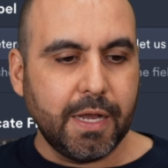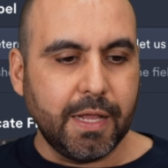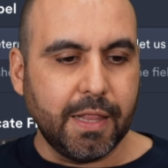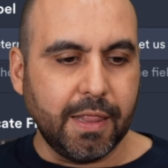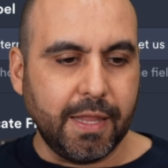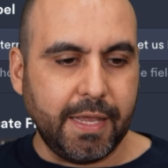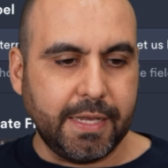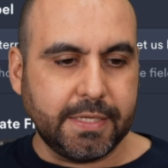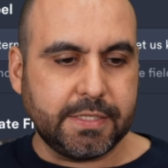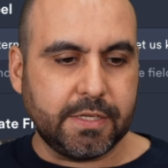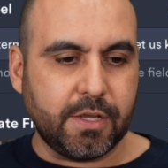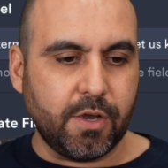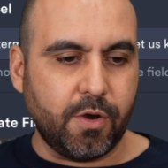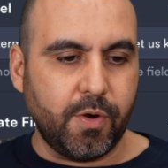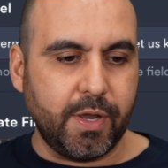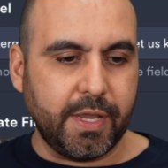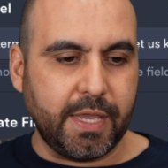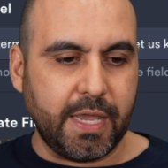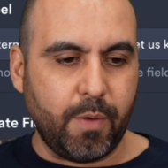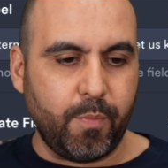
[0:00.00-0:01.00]
Let's
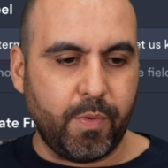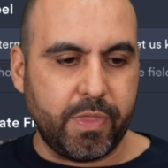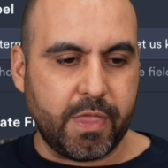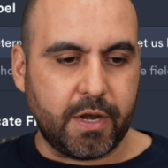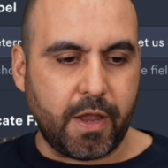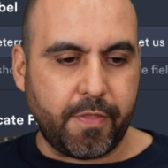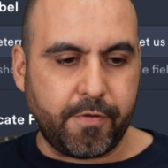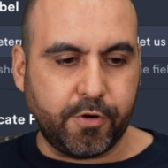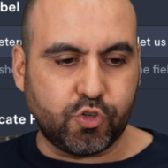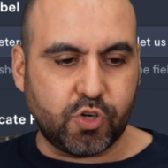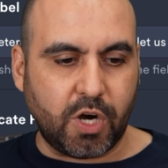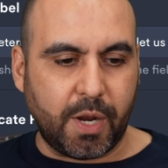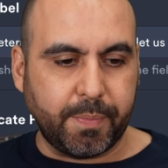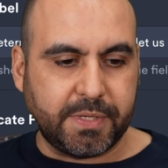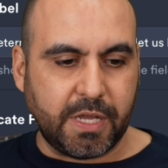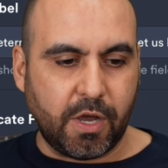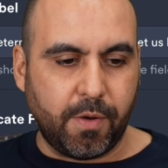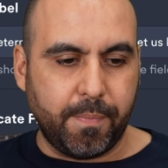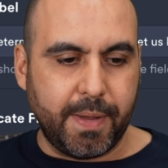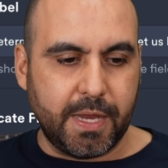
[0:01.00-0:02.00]
go again with another
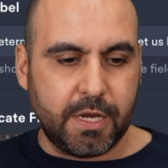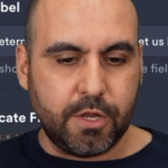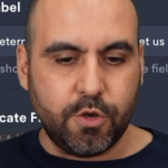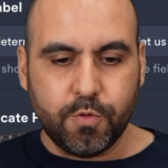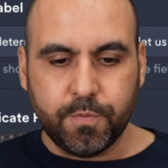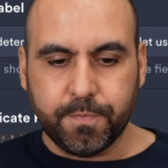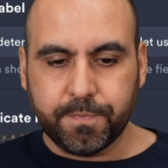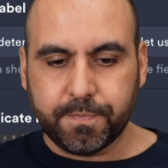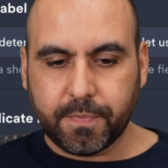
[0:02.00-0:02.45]
drop-down menu.